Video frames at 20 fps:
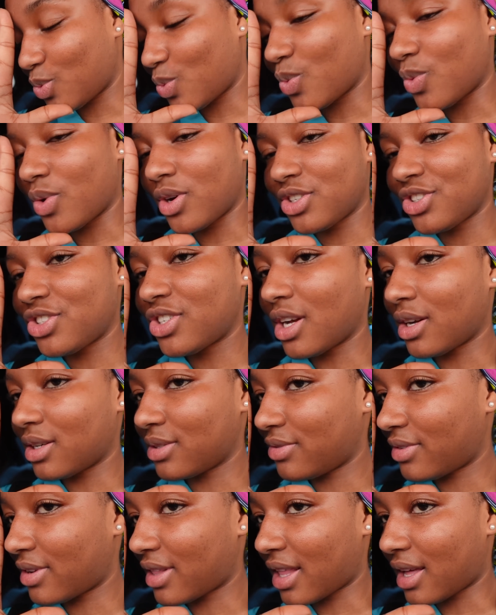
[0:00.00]
watch out
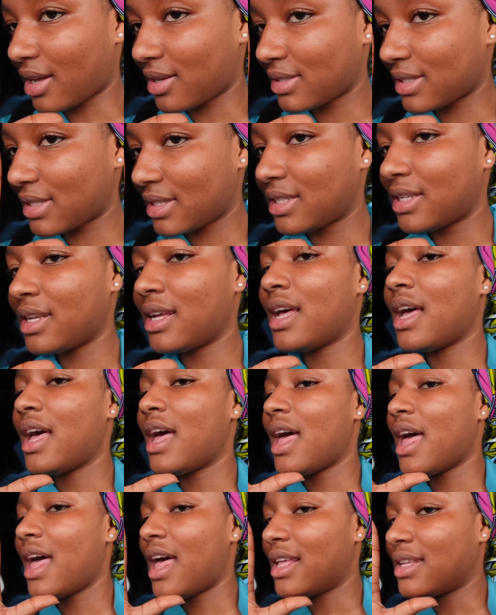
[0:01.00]
for that
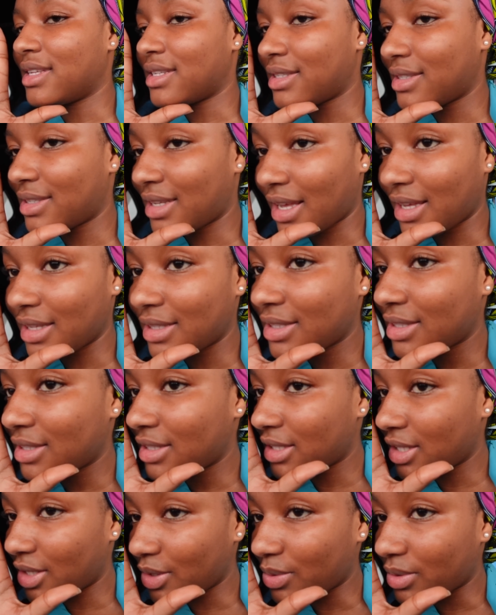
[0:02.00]
and stay
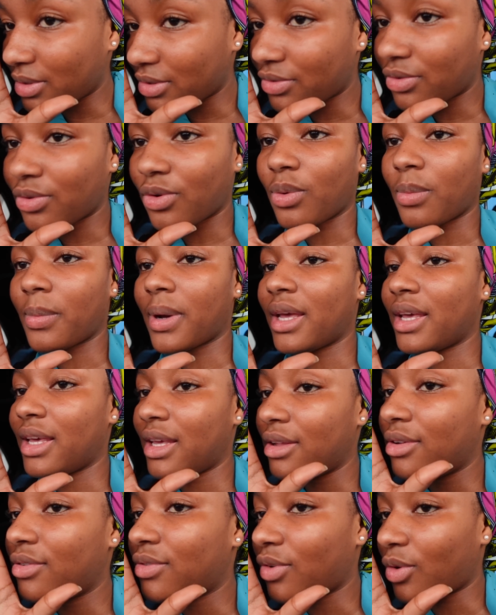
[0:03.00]
tuned for my
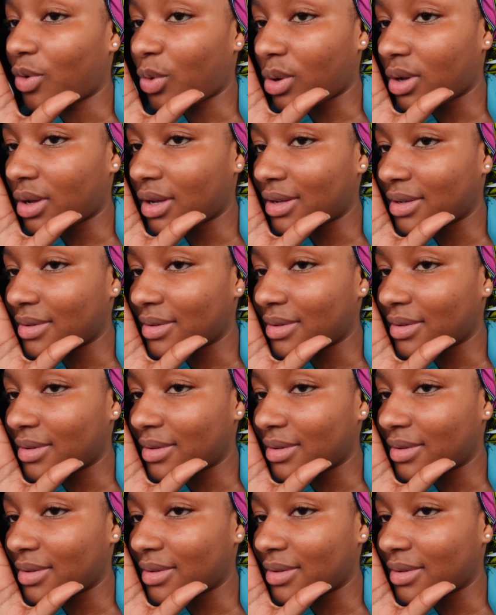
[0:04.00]
Eid vlog.